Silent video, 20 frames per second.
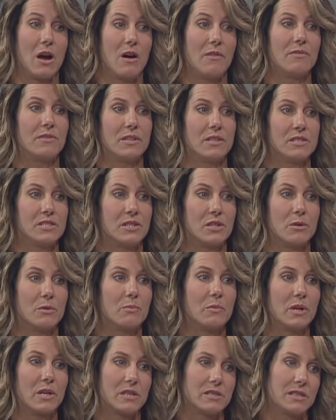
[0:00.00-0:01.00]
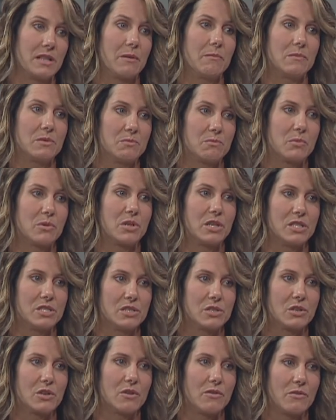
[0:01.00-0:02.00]
off this year because I'm pretty
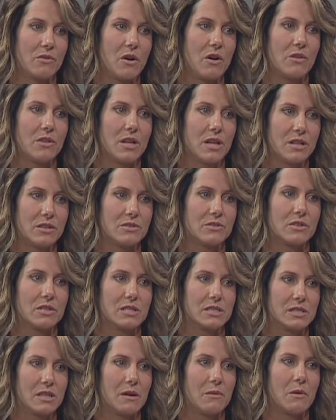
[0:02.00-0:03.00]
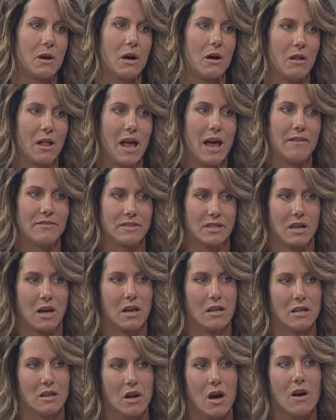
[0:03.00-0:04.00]
sure of all the entrants, I'll have to
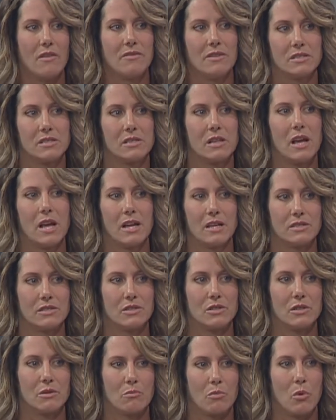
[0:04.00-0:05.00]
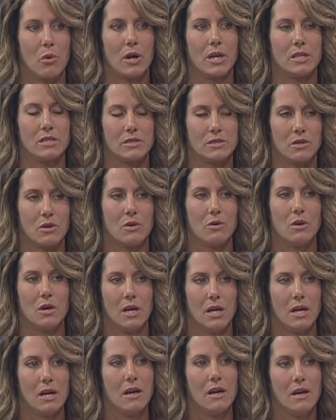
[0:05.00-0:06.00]
cut it off as, at a certain point. So mm
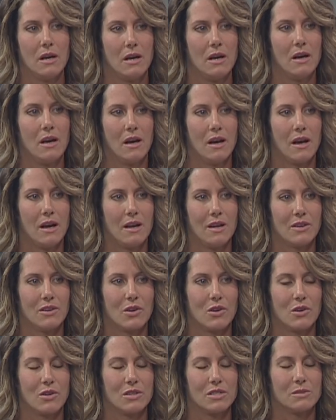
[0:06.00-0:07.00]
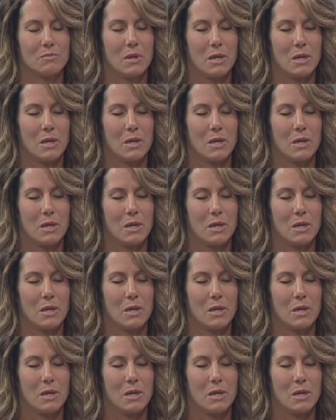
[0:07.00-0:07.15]
-hmm. I encourage